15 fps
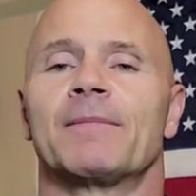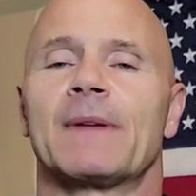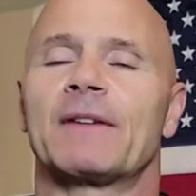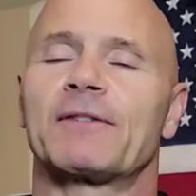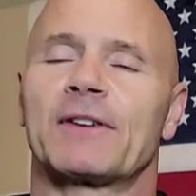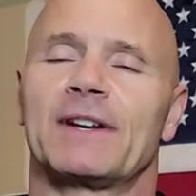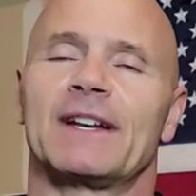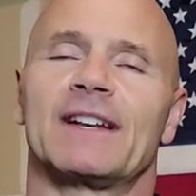
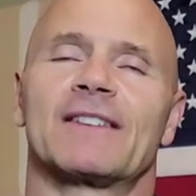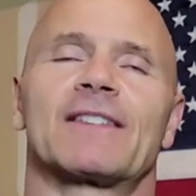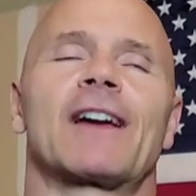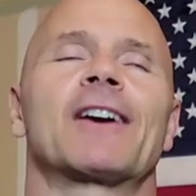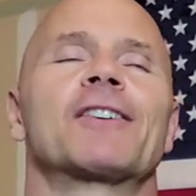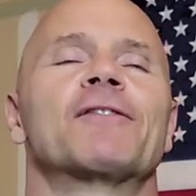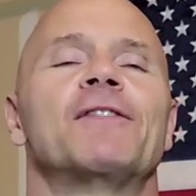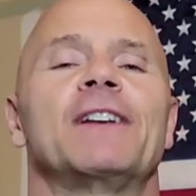I've done an
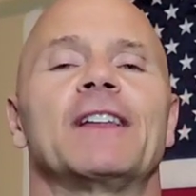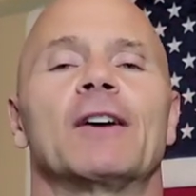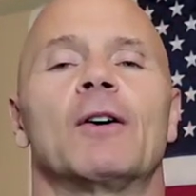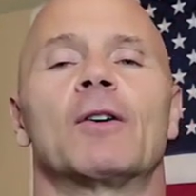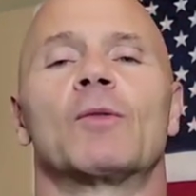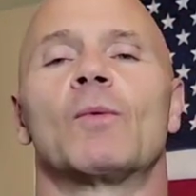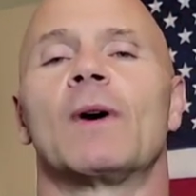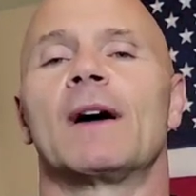entire video
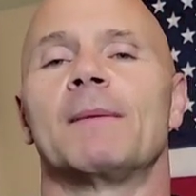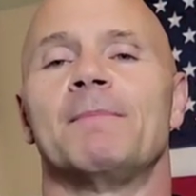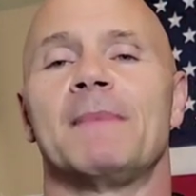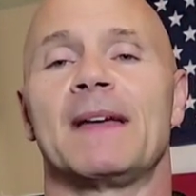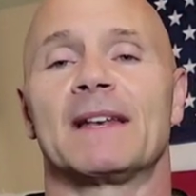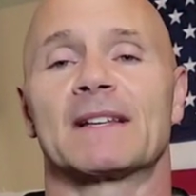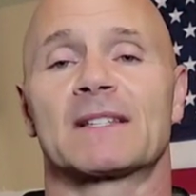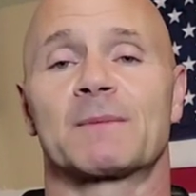on why
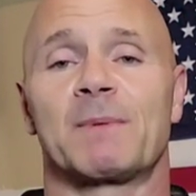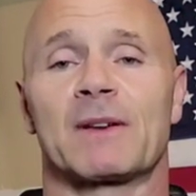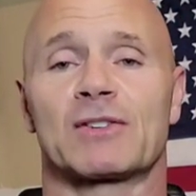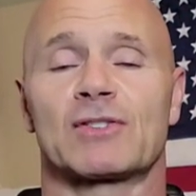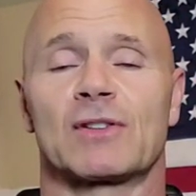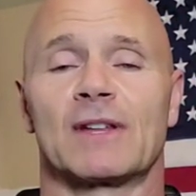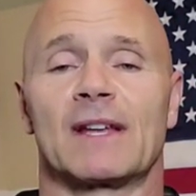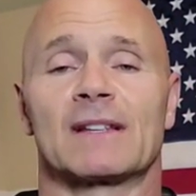men
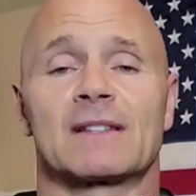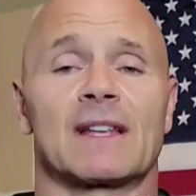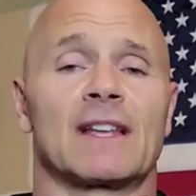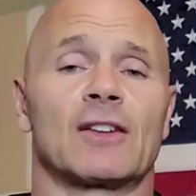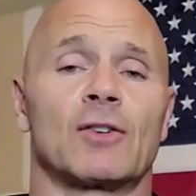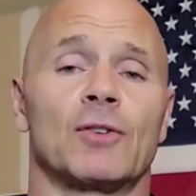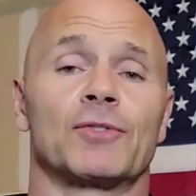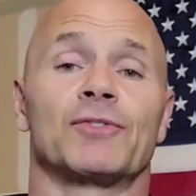especially, as they
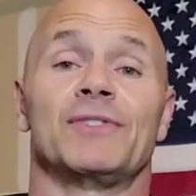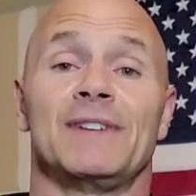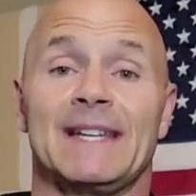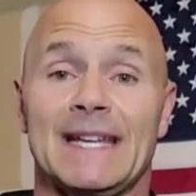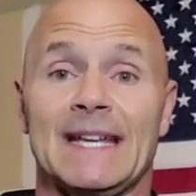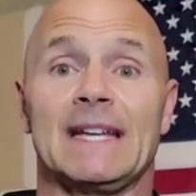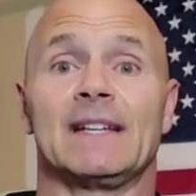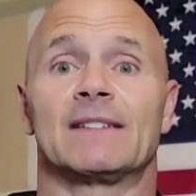get older,
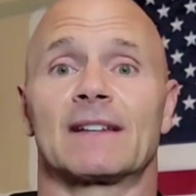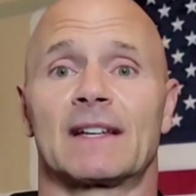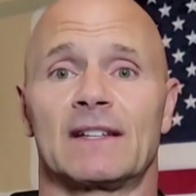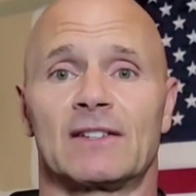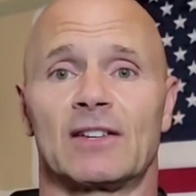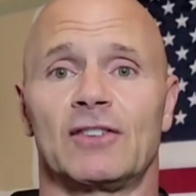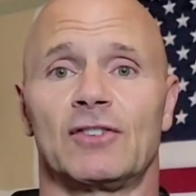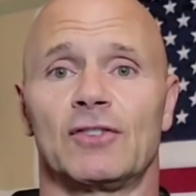need to
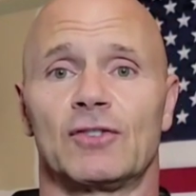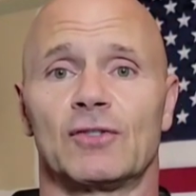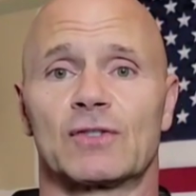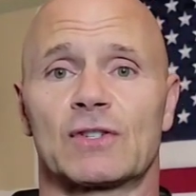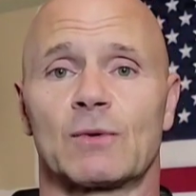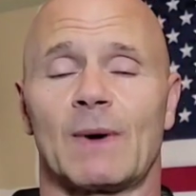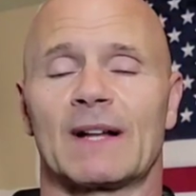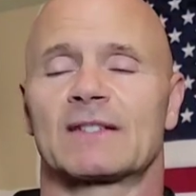continue to do
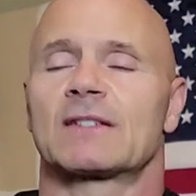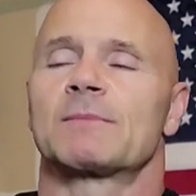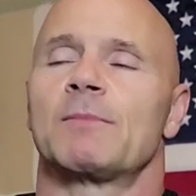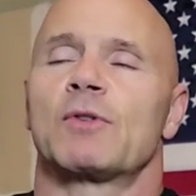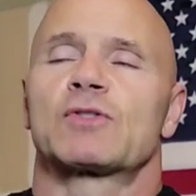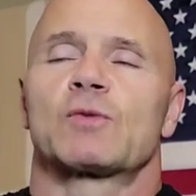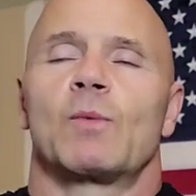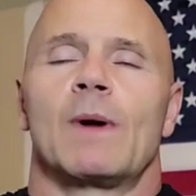squats.
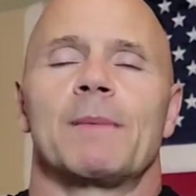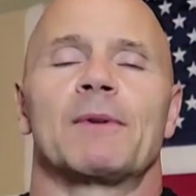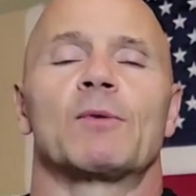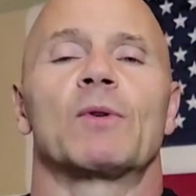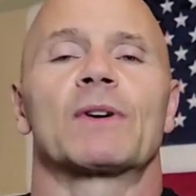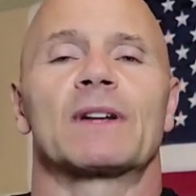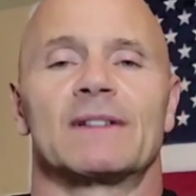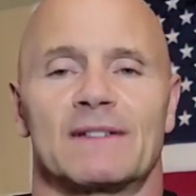Most women
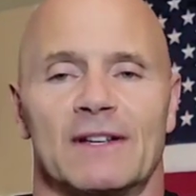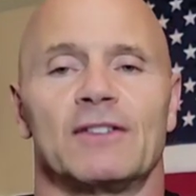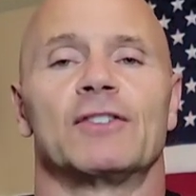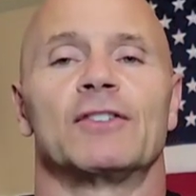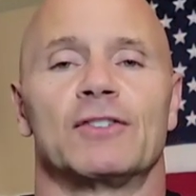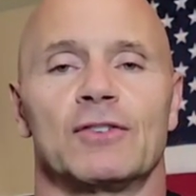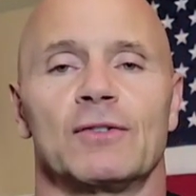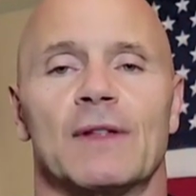will continue
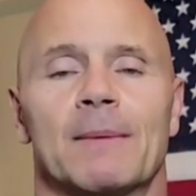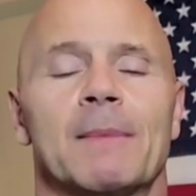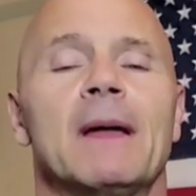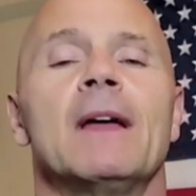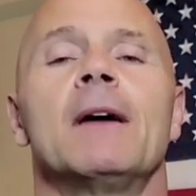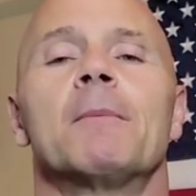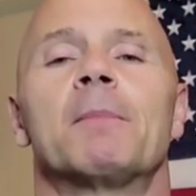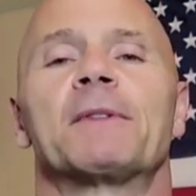to do them,
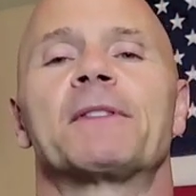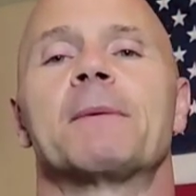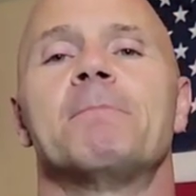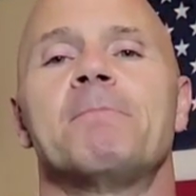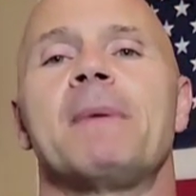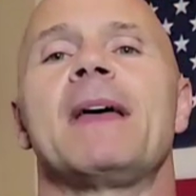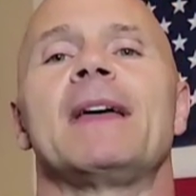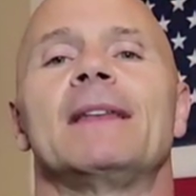but the
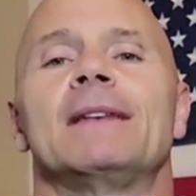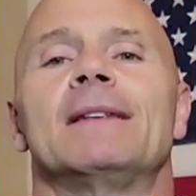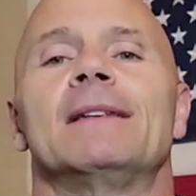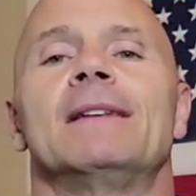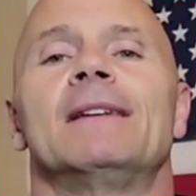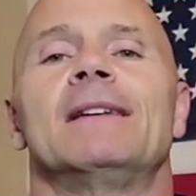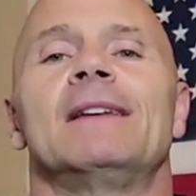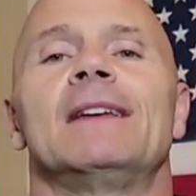men
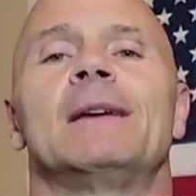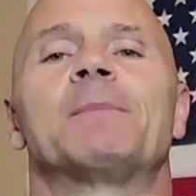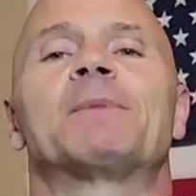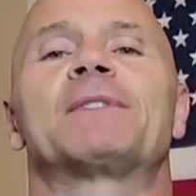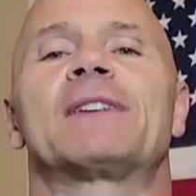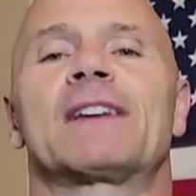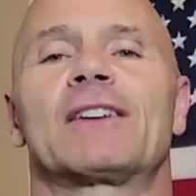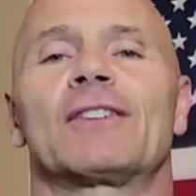in
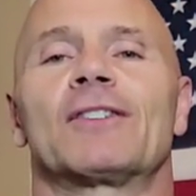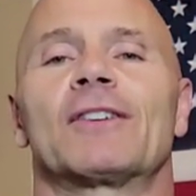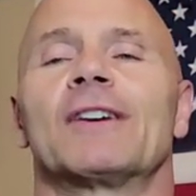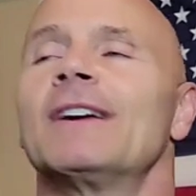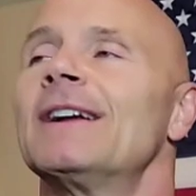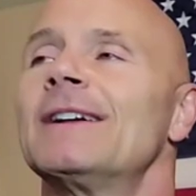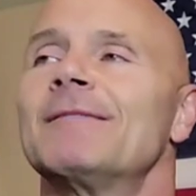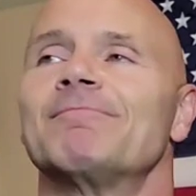particular,
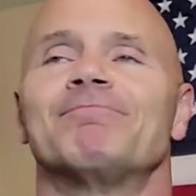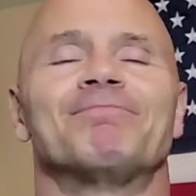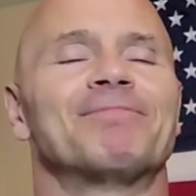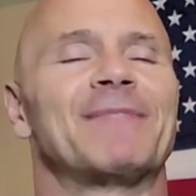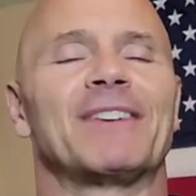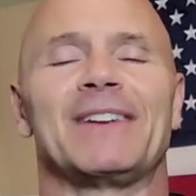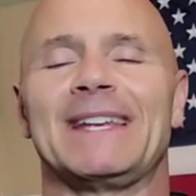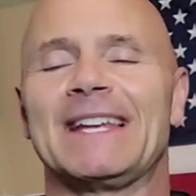
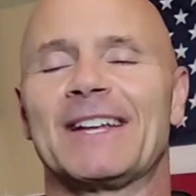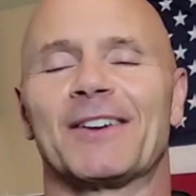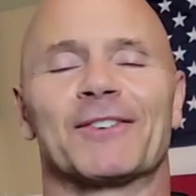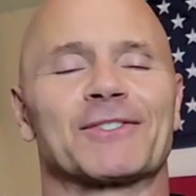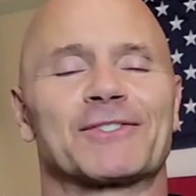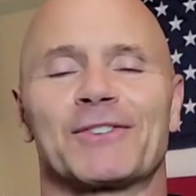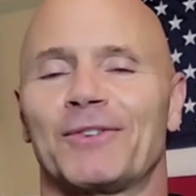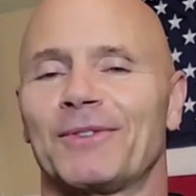their
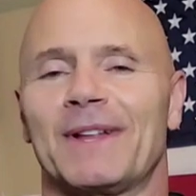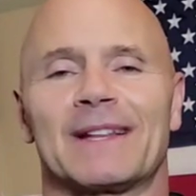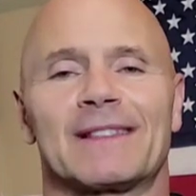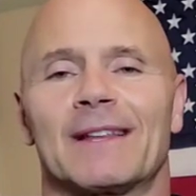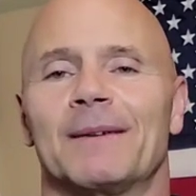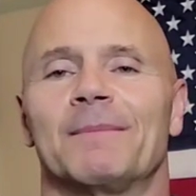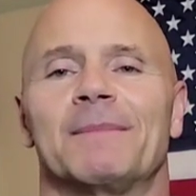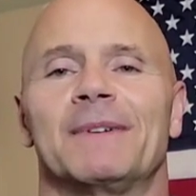egos don't
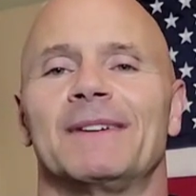let them